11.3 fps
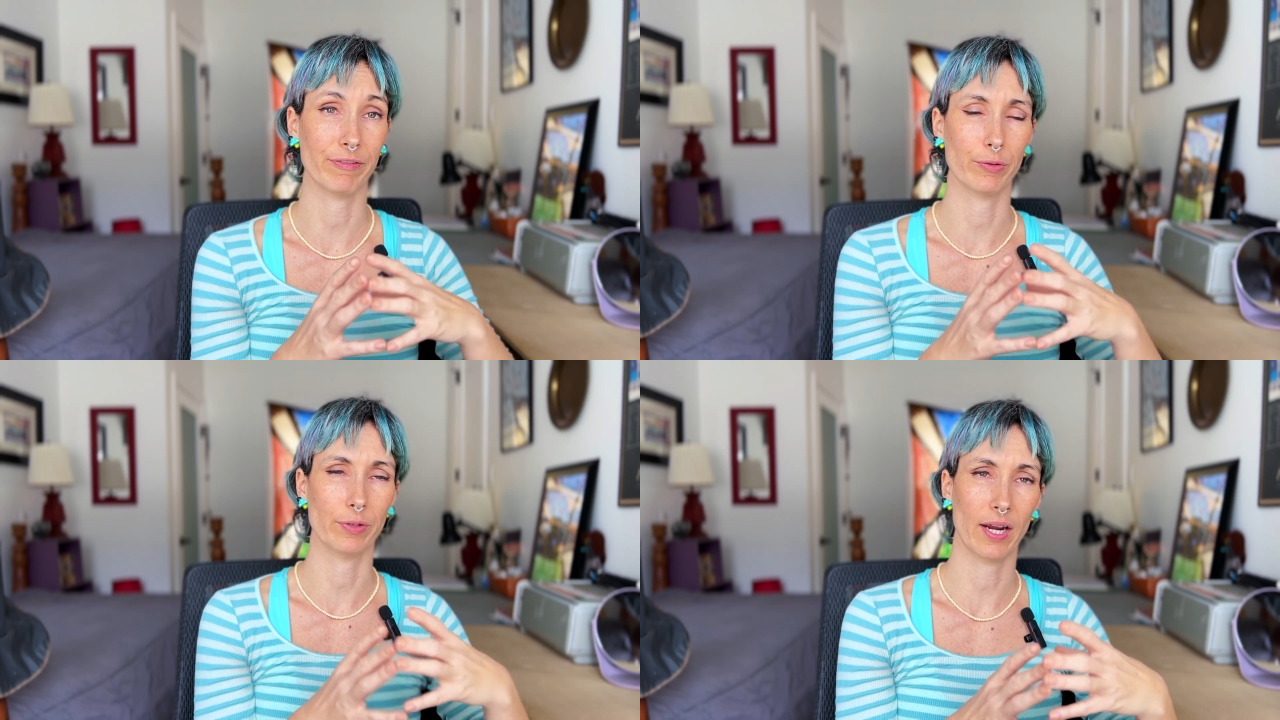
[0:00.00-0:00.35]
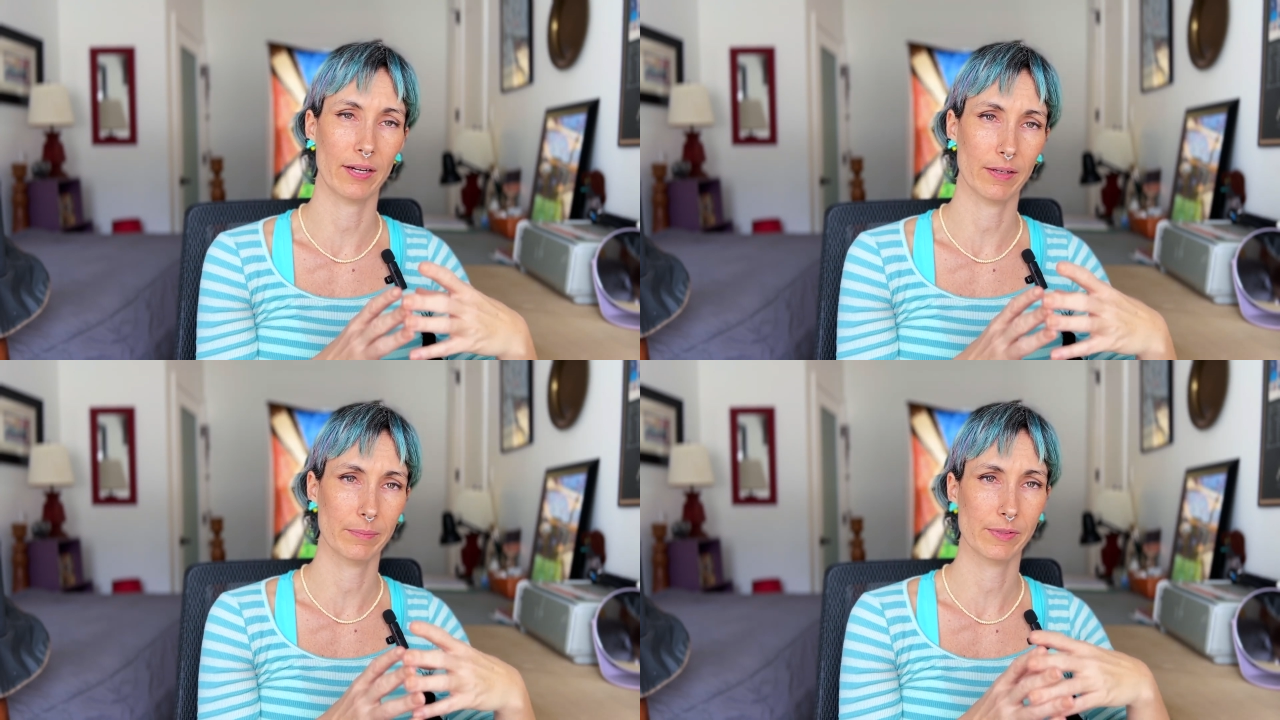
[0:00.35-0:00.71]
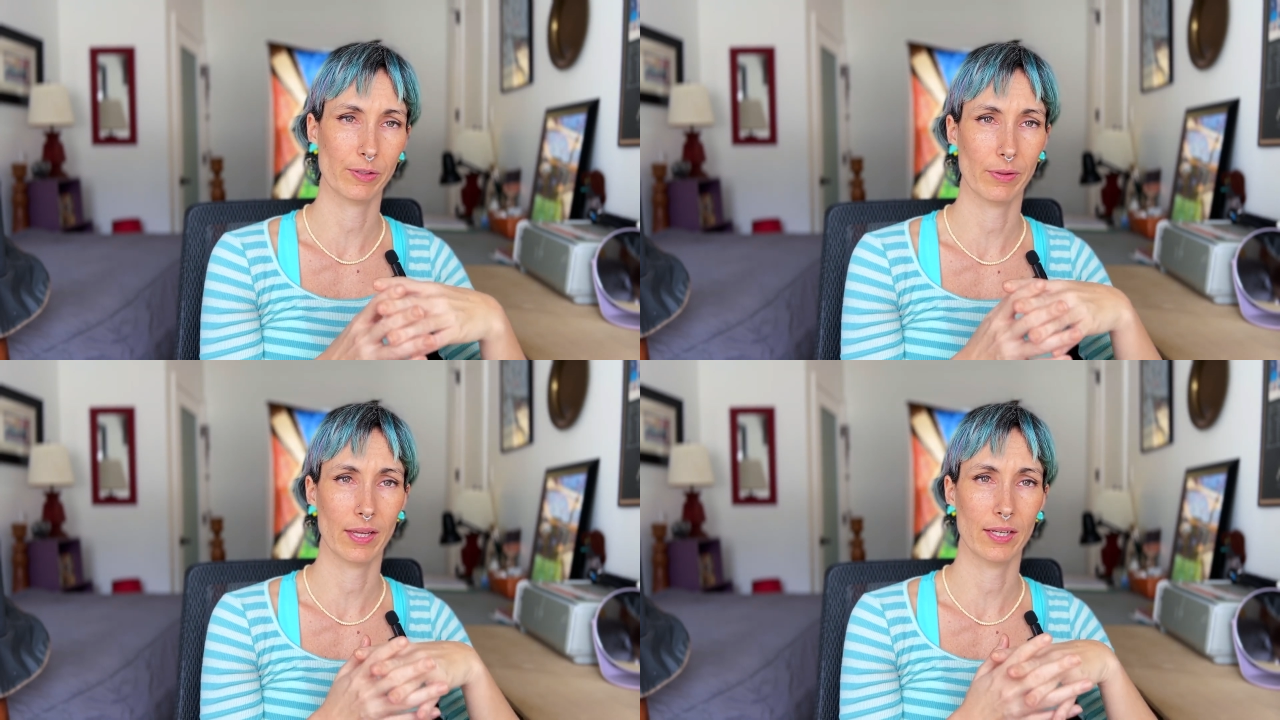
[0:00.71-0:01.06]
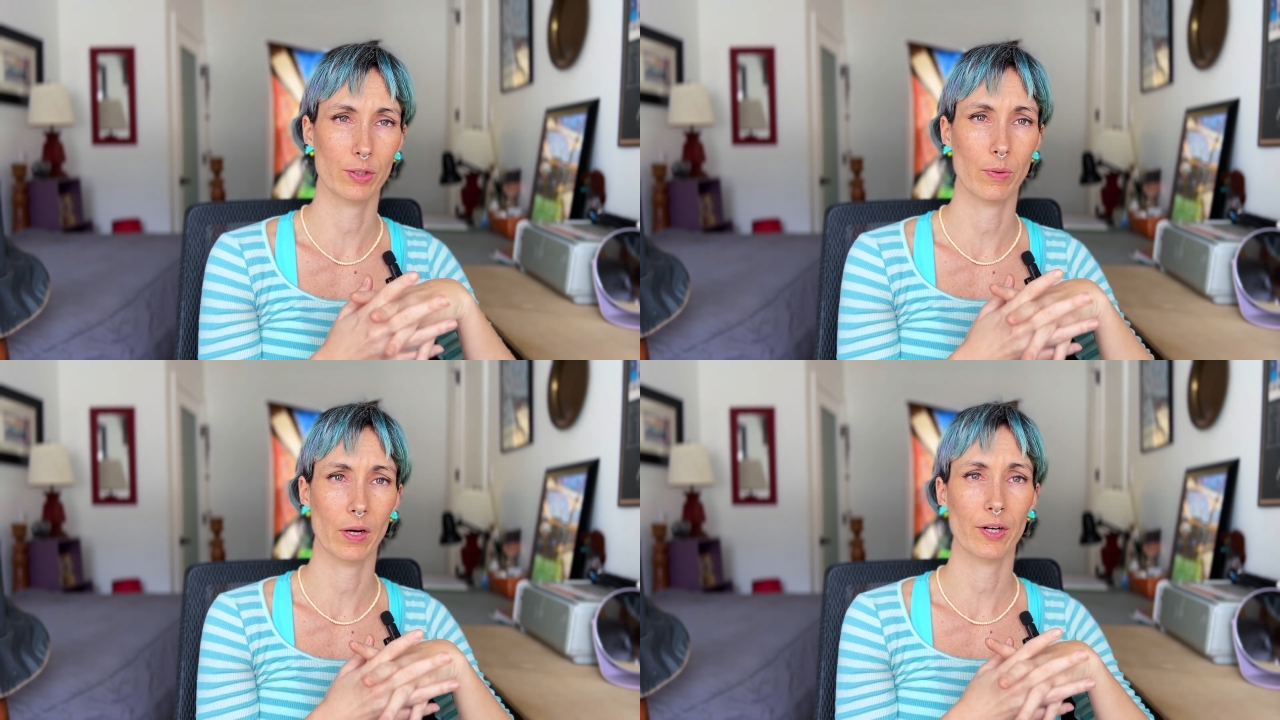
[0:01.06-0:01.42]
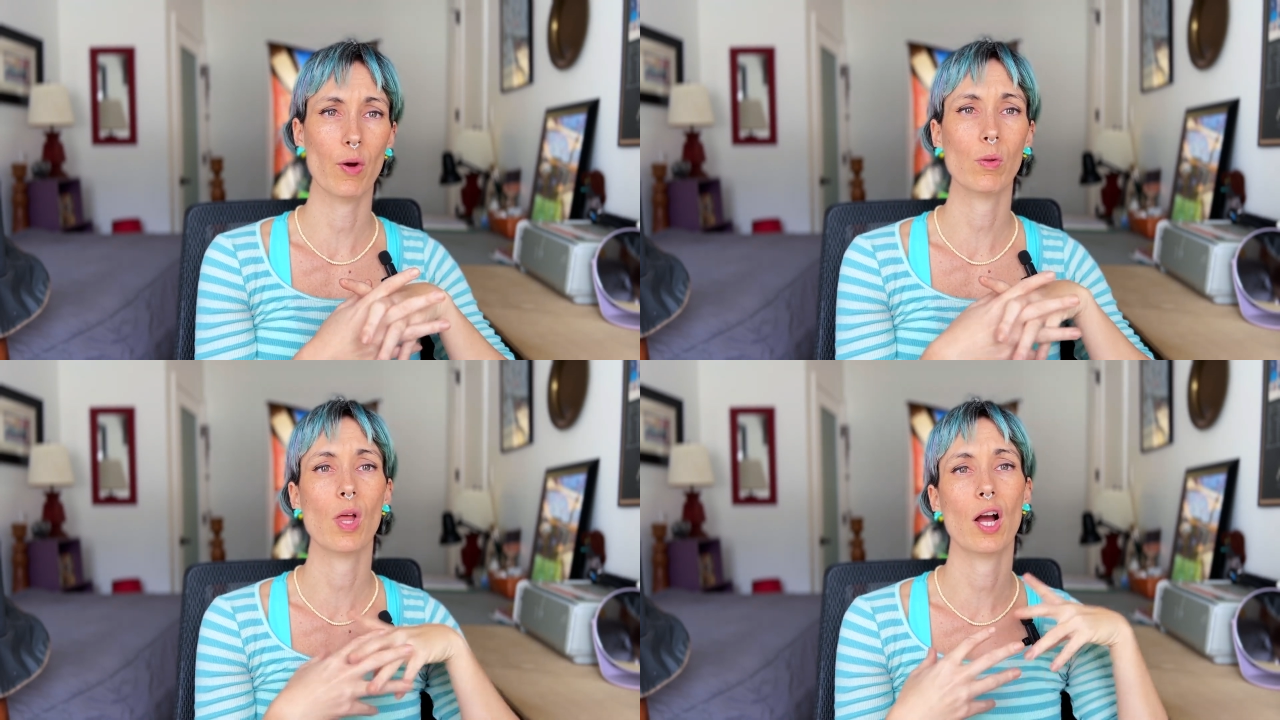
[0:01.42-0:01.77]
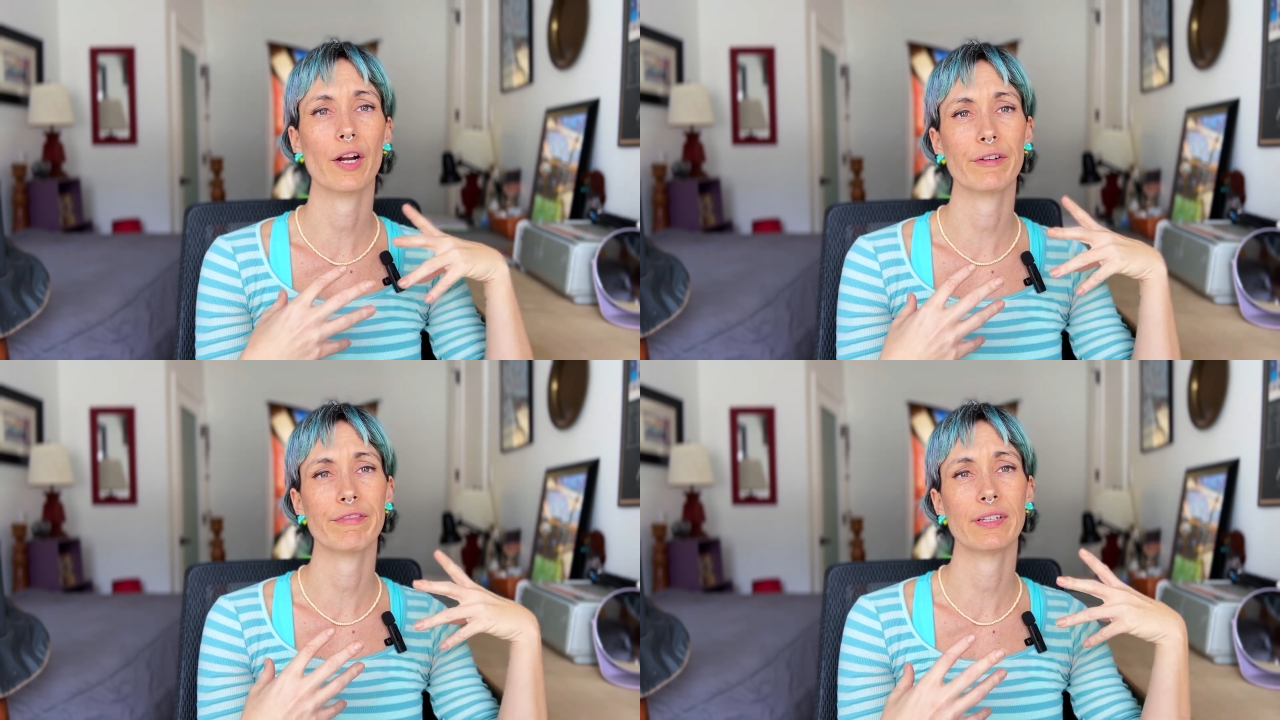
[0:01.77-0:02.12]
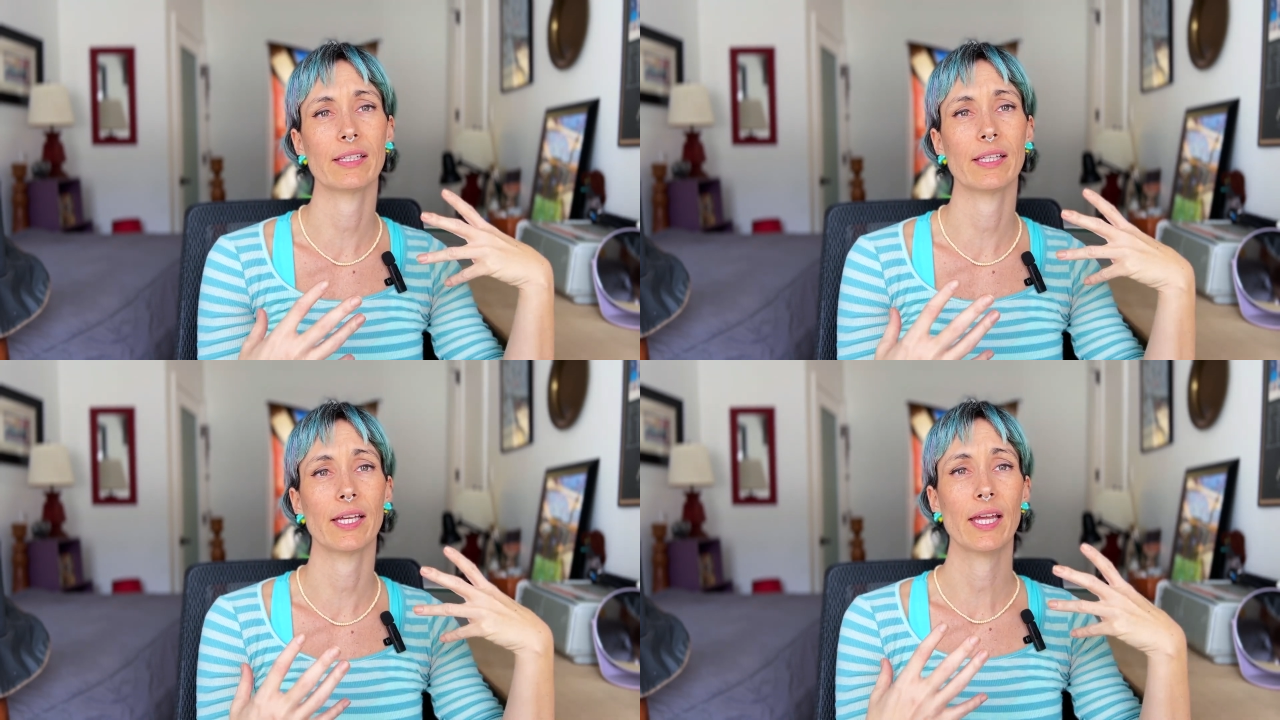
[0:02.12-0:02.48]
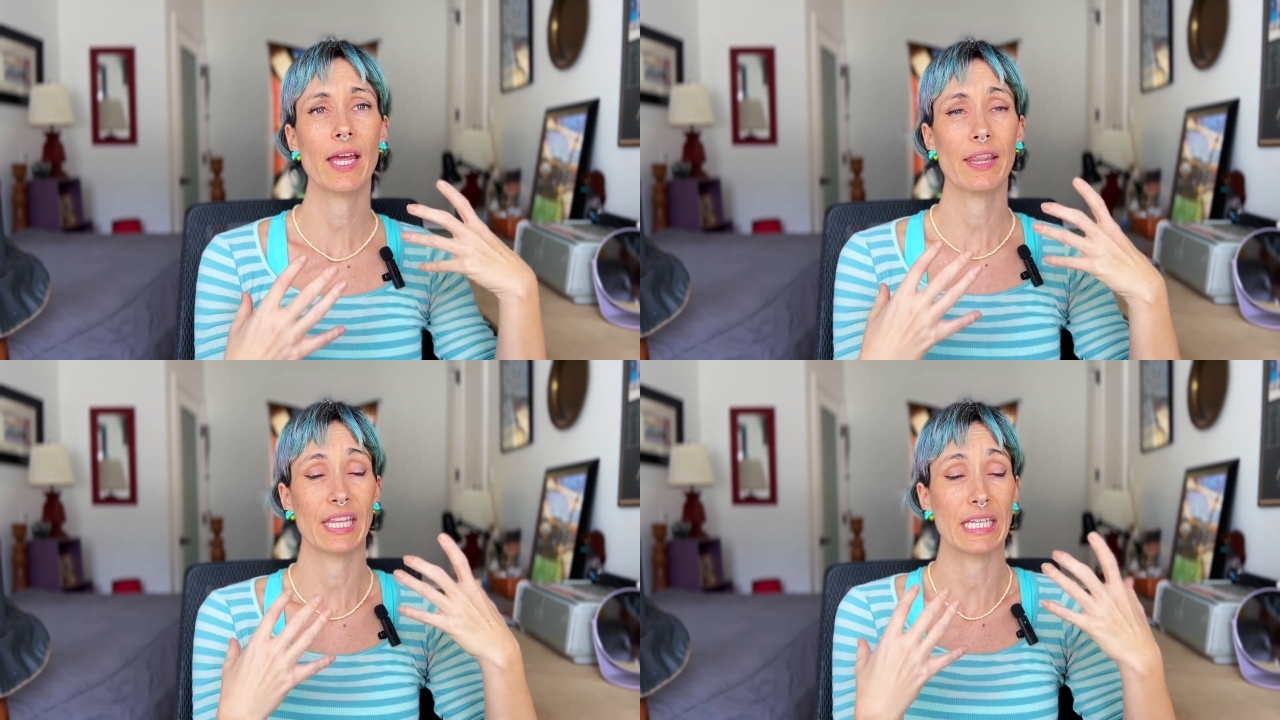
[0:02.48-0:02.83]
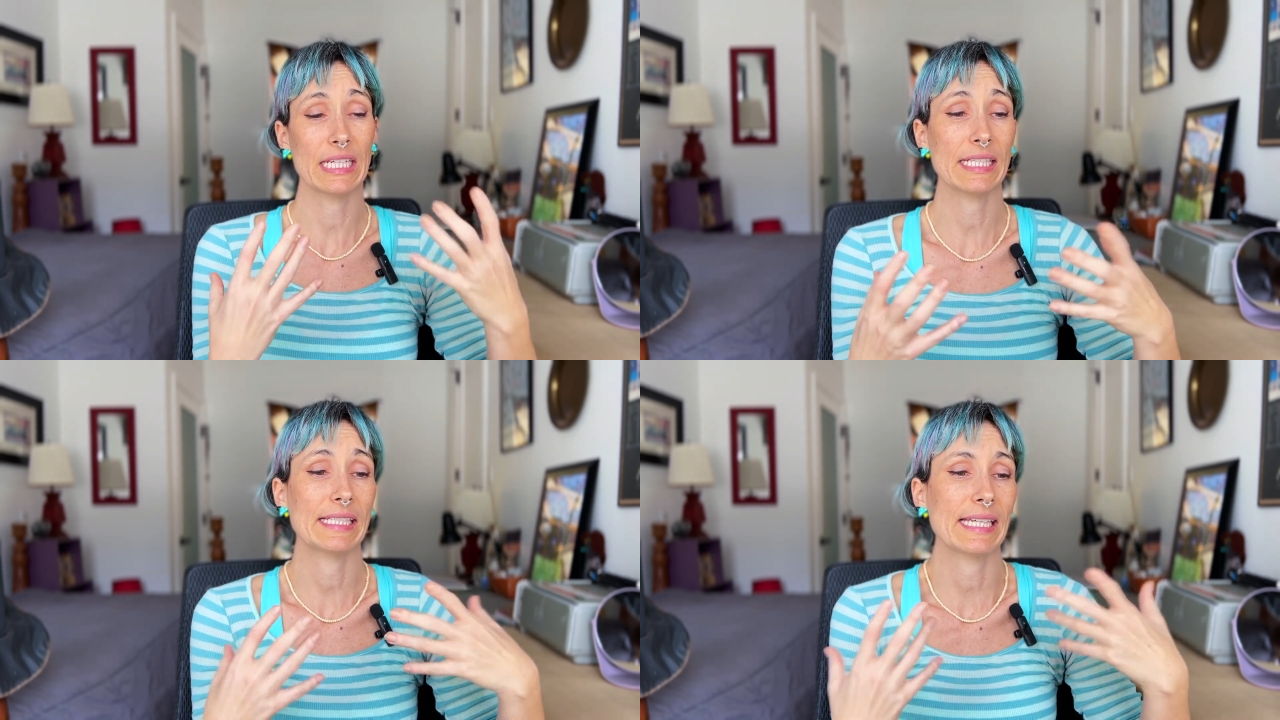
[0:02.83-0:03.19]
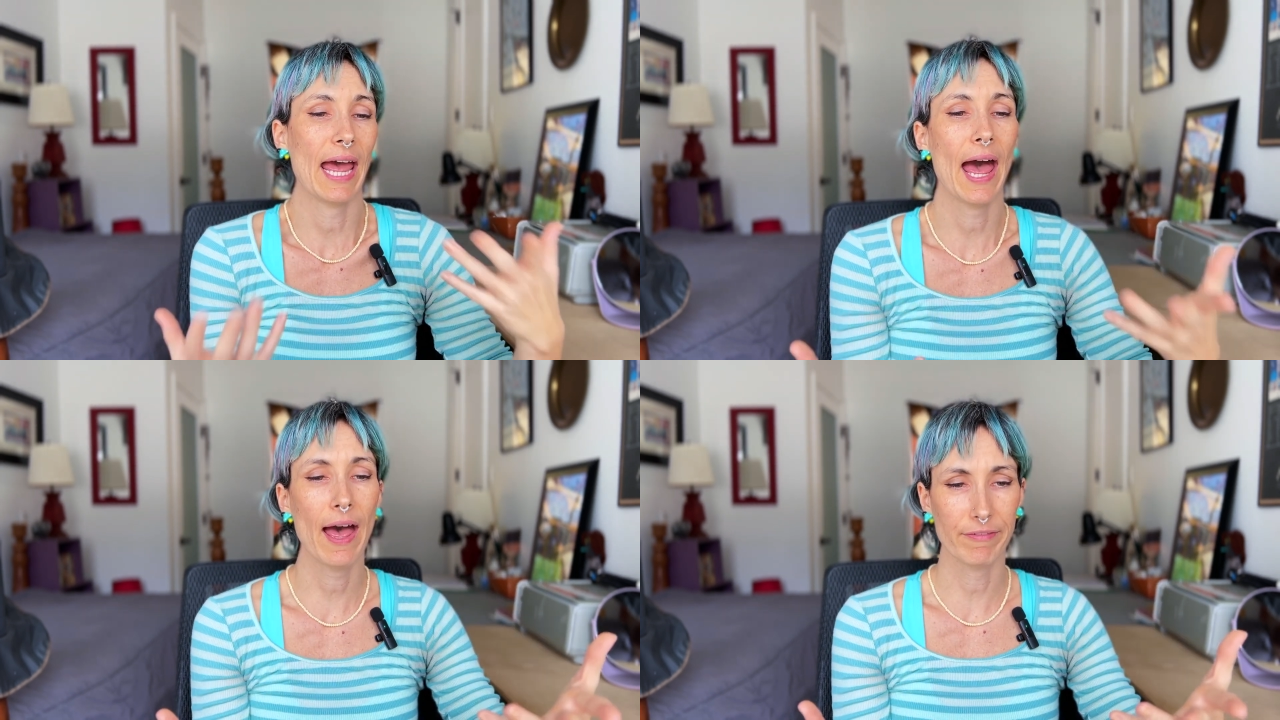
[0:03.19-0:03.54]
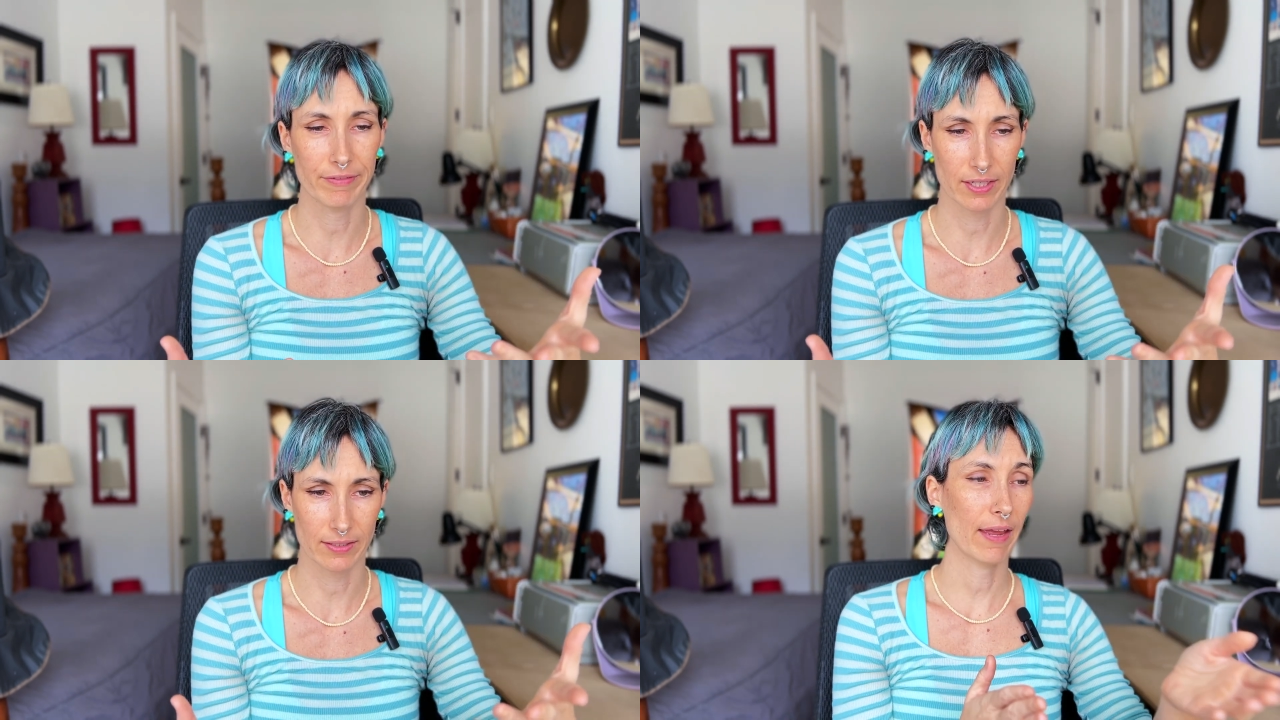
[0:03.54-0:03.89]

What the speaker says: food item so that you are no longer feeling the need to have it.